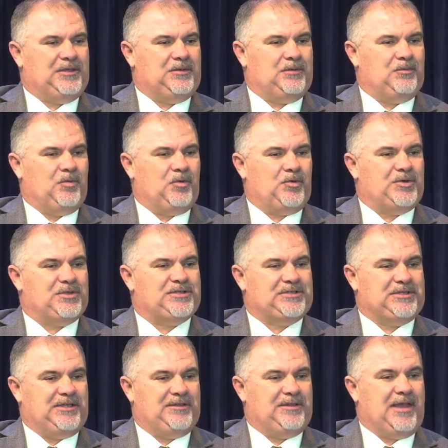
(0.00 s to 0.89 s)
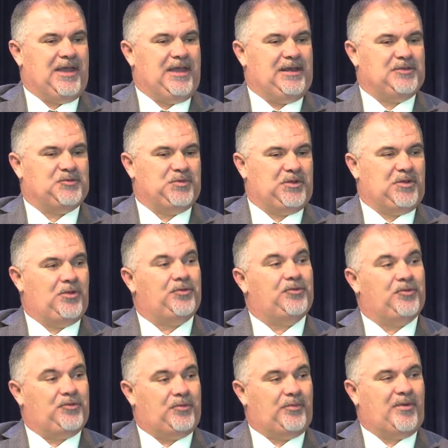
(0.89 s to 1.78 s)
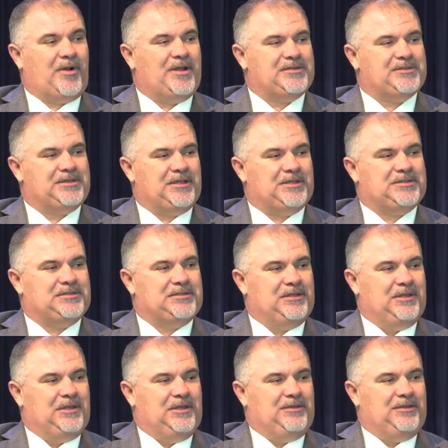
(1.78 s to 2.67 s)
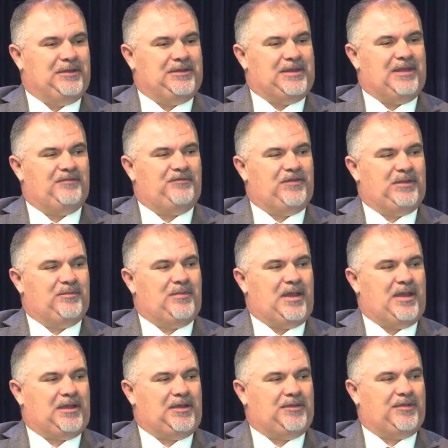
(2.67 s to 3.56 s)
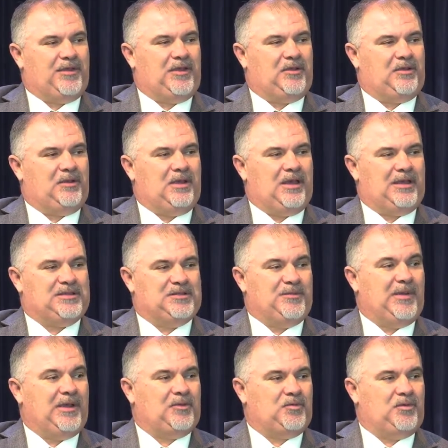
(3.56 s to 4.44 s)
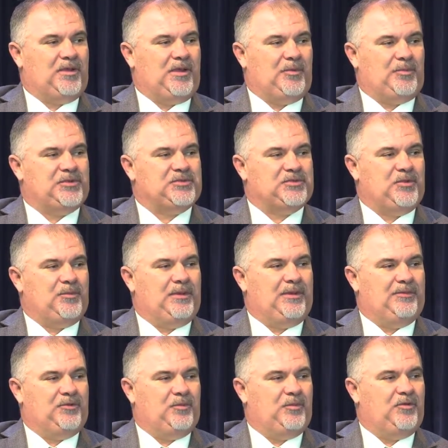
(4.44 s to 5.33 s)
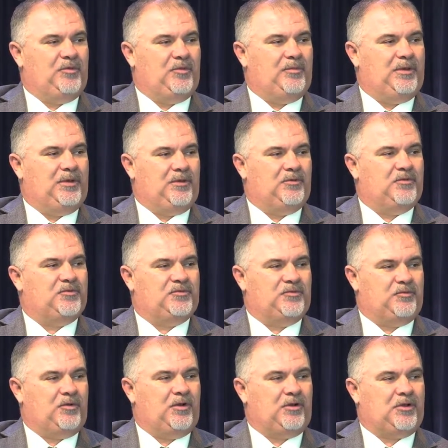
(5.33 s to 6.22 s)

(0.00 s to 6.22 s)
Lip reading: we're going to see that as we go through the process, that feedback, I expect will help us to be able to move the bills very